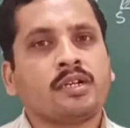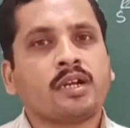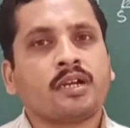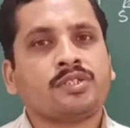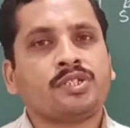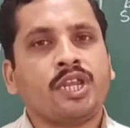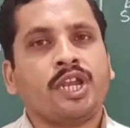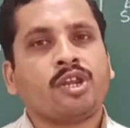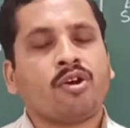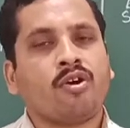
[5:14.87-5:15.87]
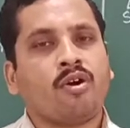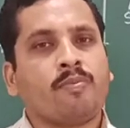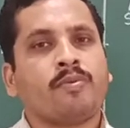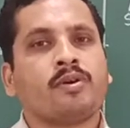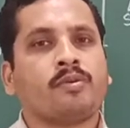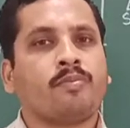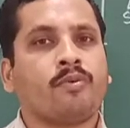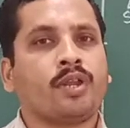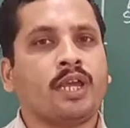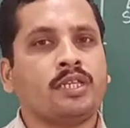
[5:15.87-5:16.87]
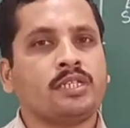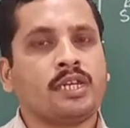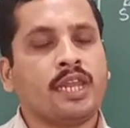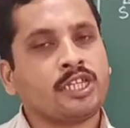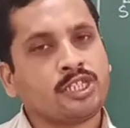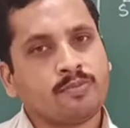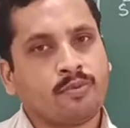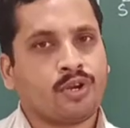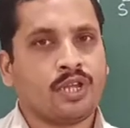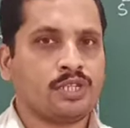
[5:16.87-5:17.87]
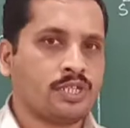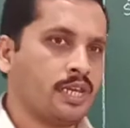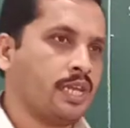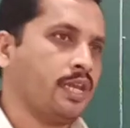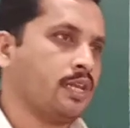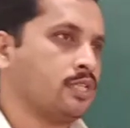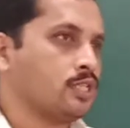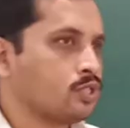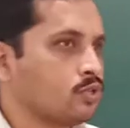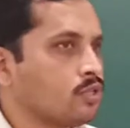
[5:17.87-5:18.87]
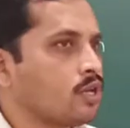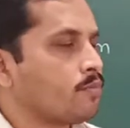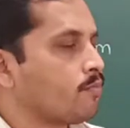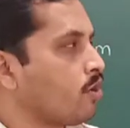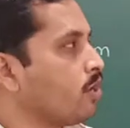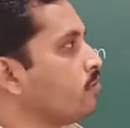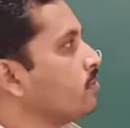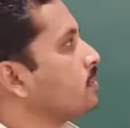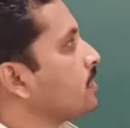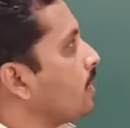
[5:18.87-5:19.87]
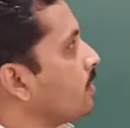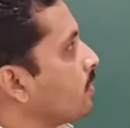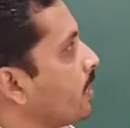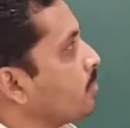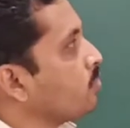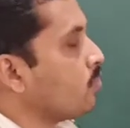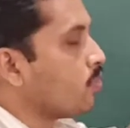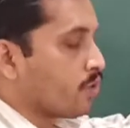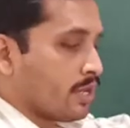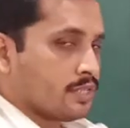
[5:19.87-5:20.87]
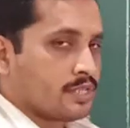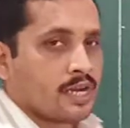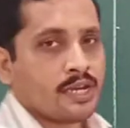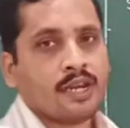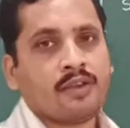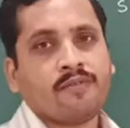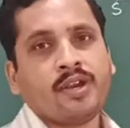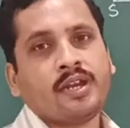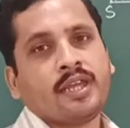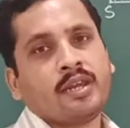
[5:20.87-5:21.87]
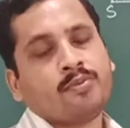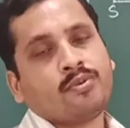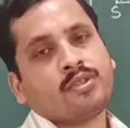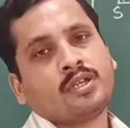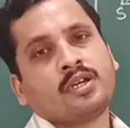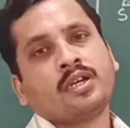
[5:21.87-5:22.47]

state of less potential energy. So the molecules are trying to go inside the liquid, therefore the